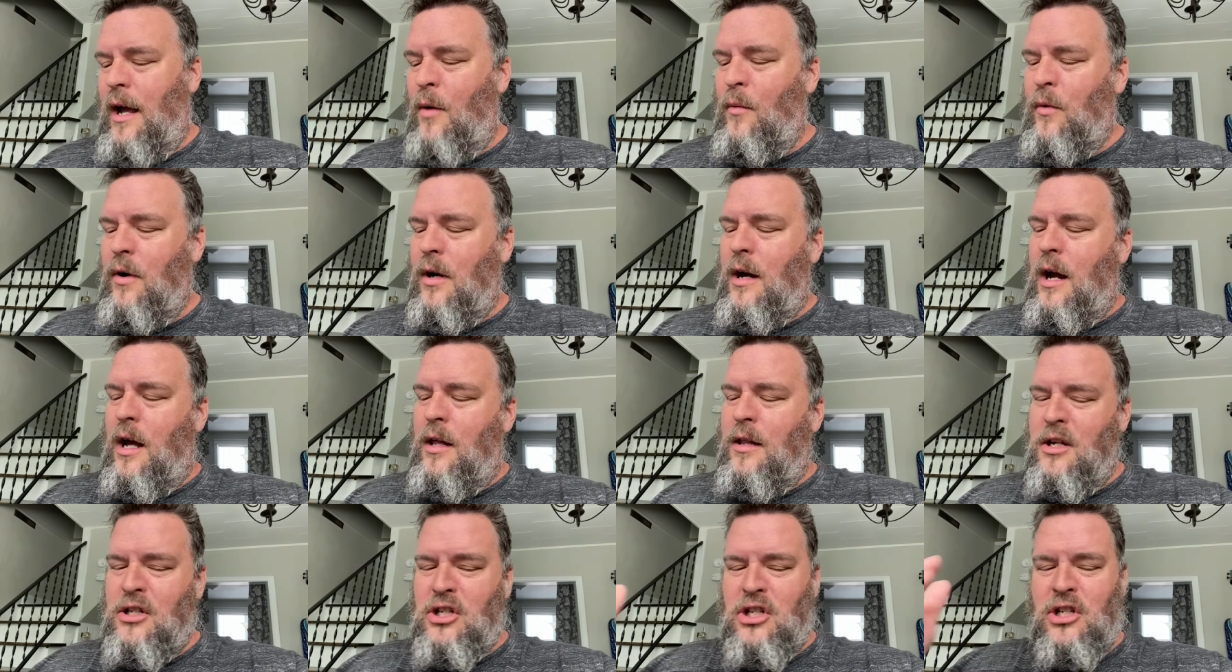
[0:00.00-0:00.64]
I wonder
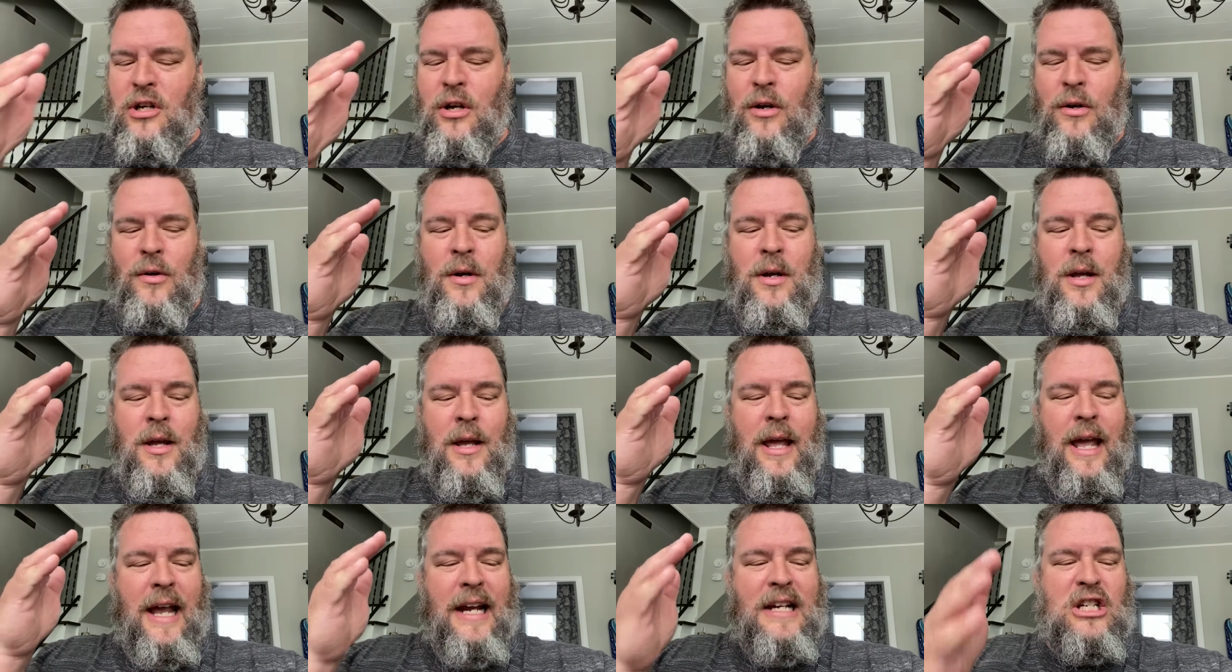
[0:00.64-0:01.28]
how this new
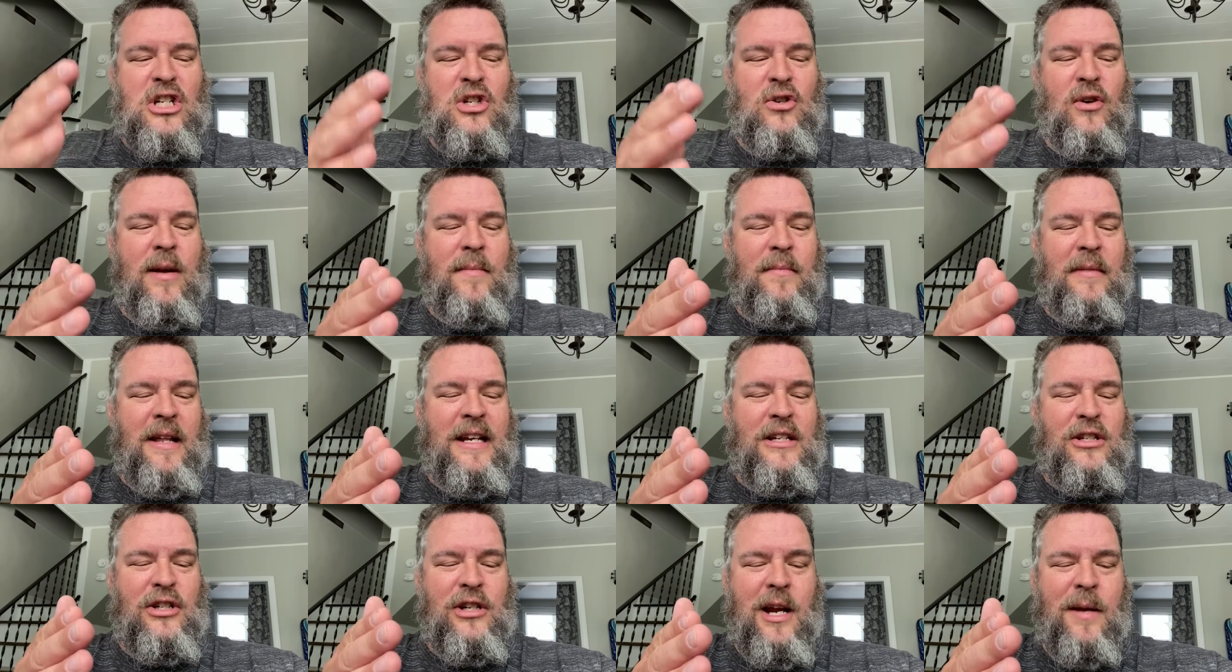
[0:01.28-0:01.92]

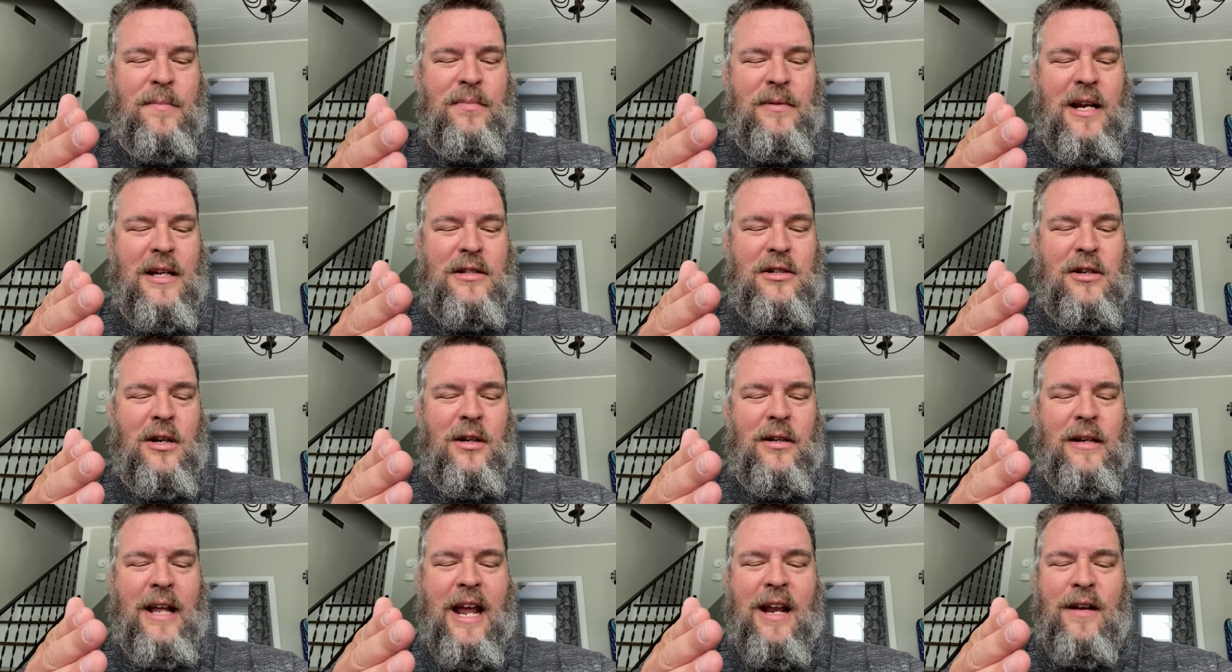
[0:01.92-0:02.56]
extremely cheap
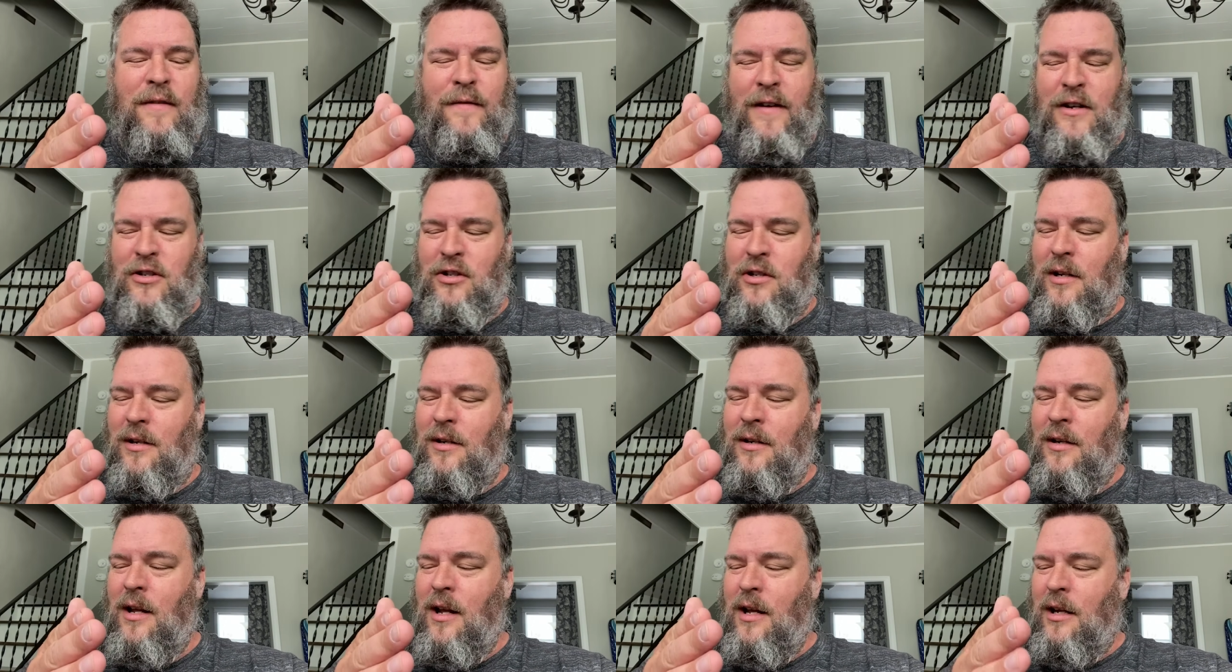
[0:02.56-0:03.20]
digital night
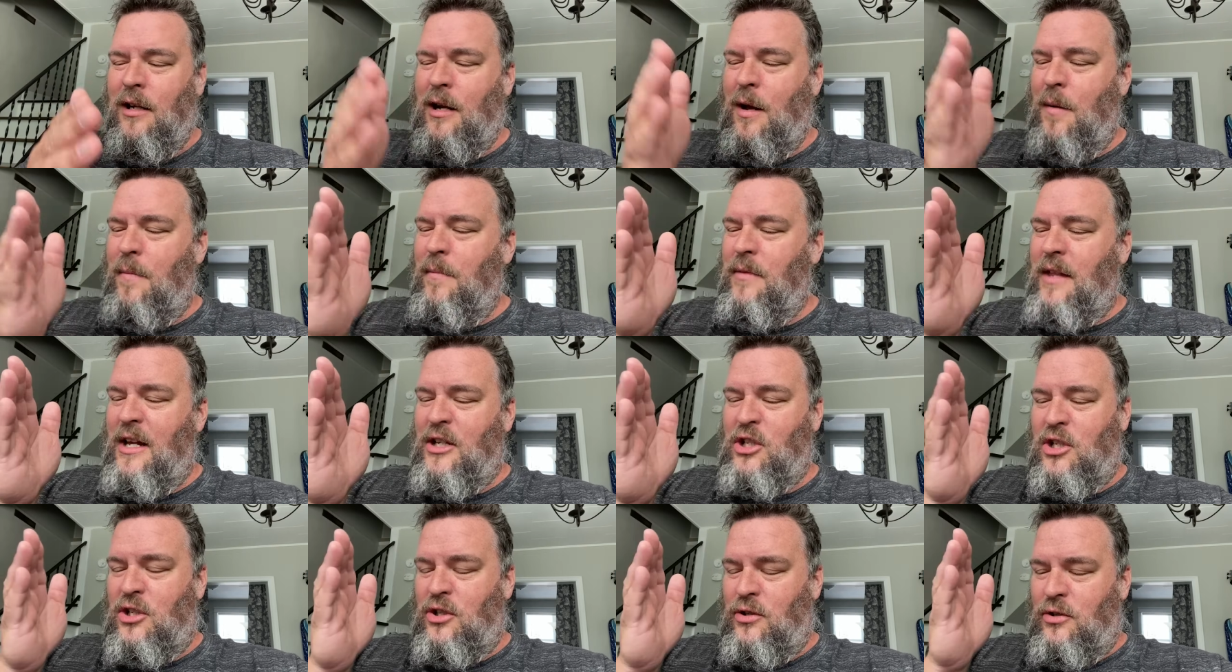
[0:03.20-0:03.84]
vision
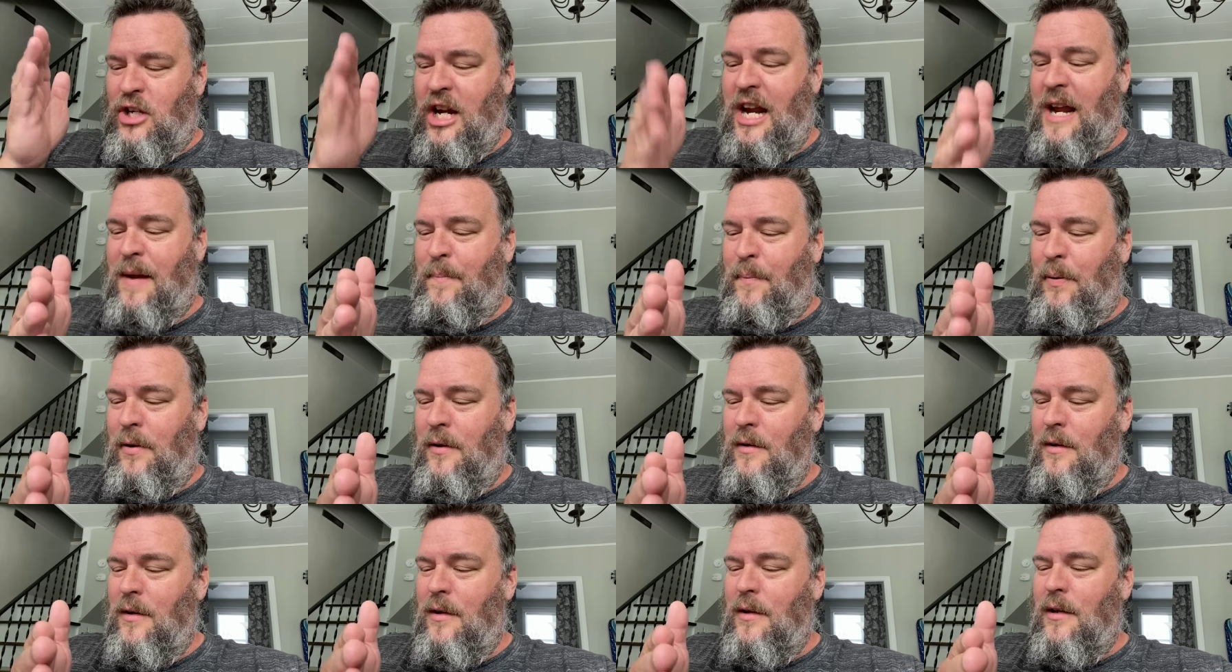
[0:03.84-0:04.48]
that's cheap
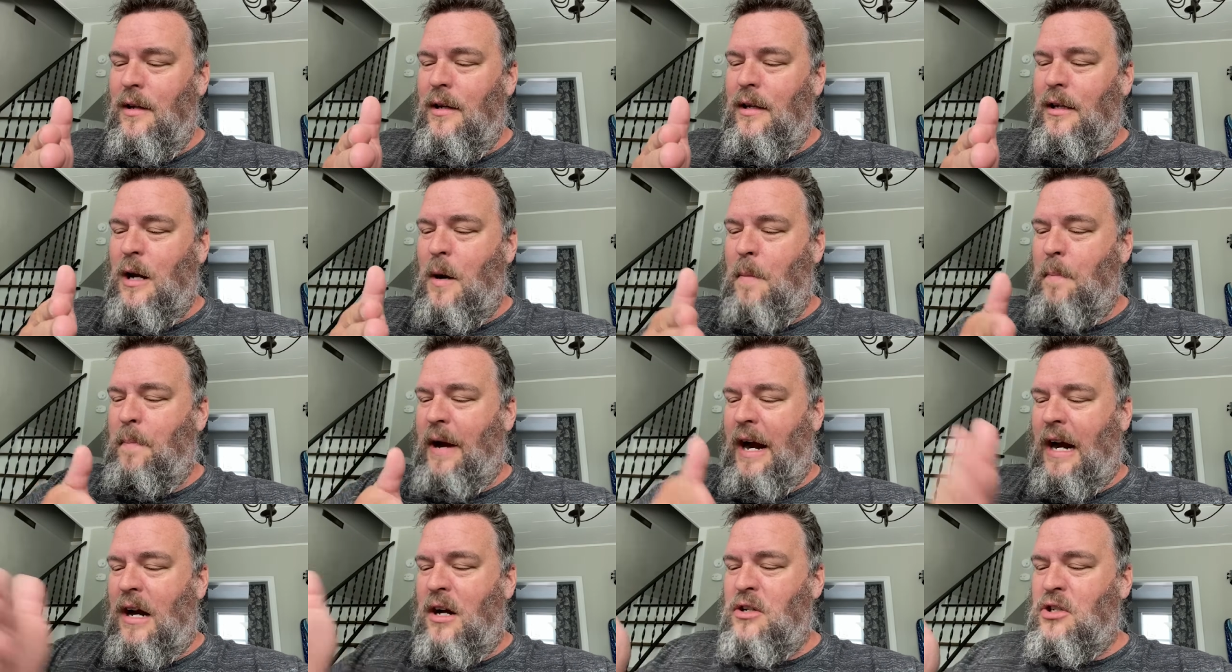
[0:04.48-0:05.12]

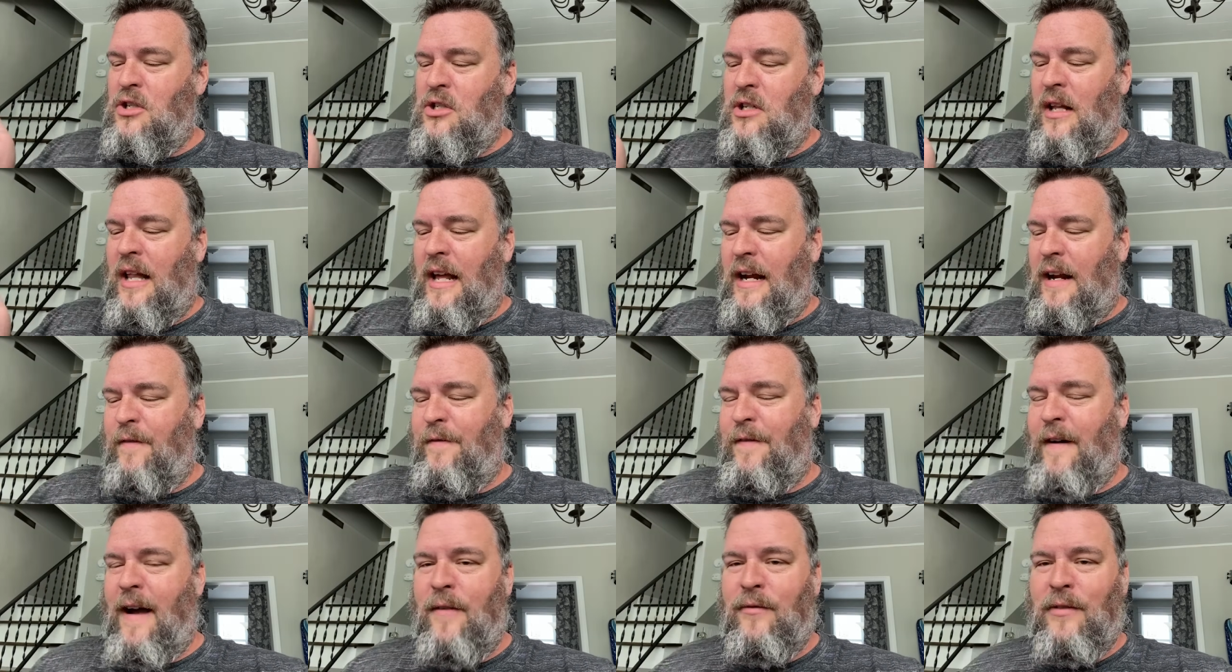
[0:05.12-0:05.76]
compares to like
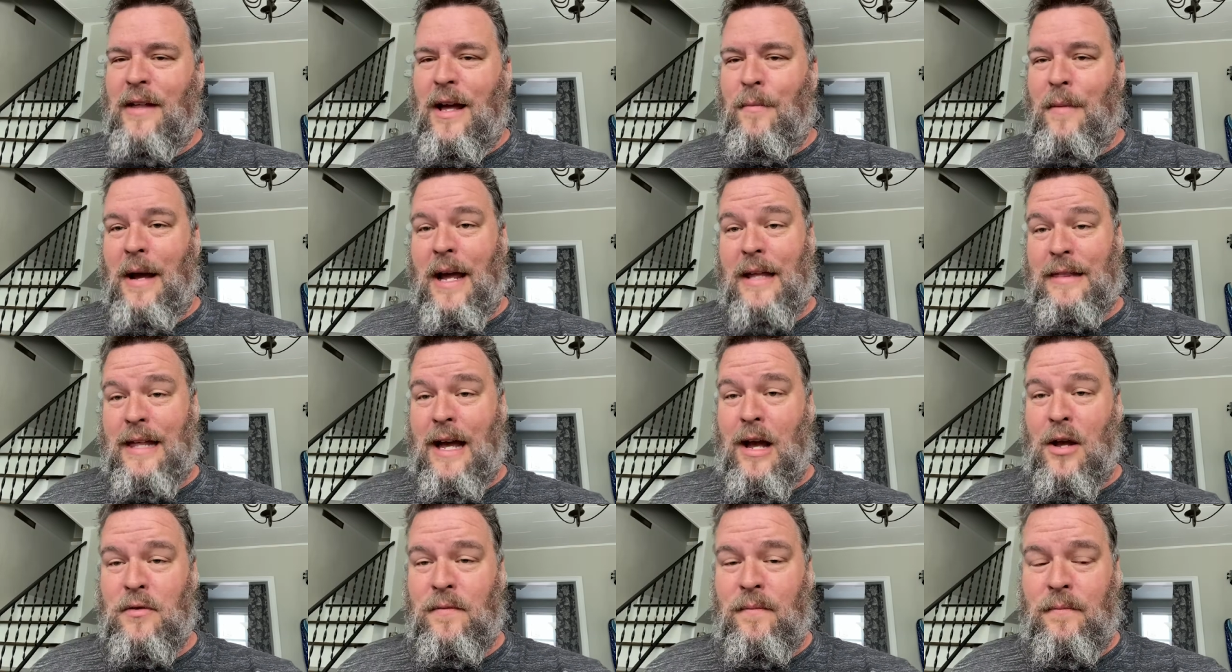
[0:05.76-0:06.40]
a five
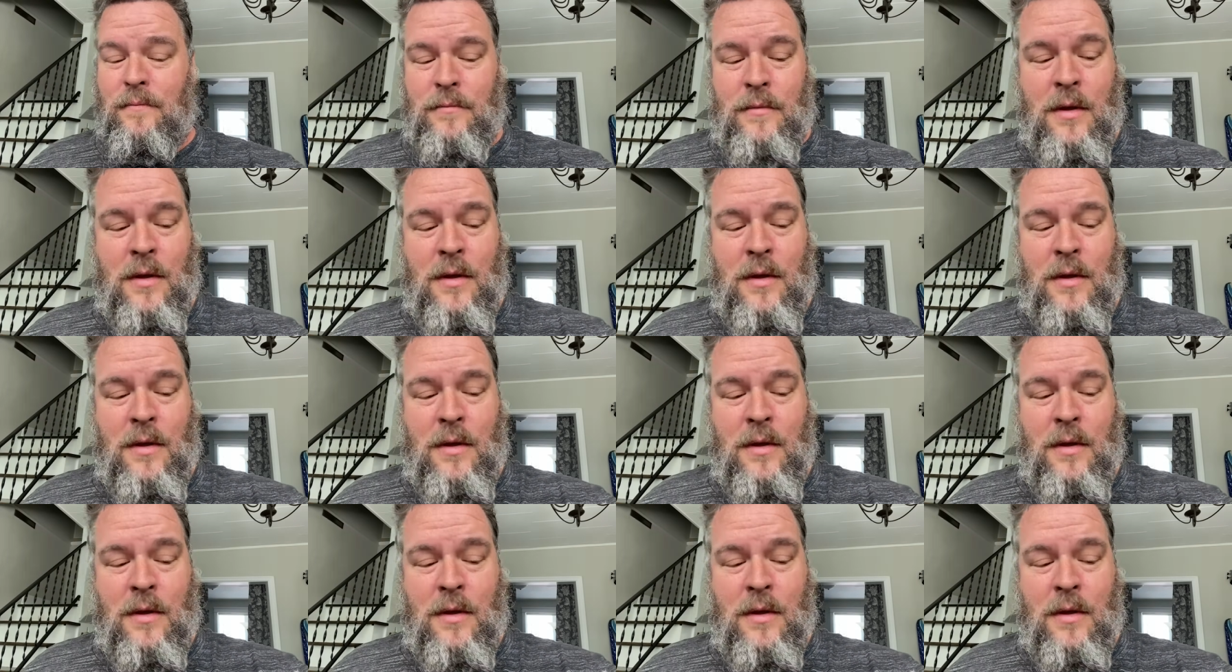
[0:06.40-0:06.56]
thousand,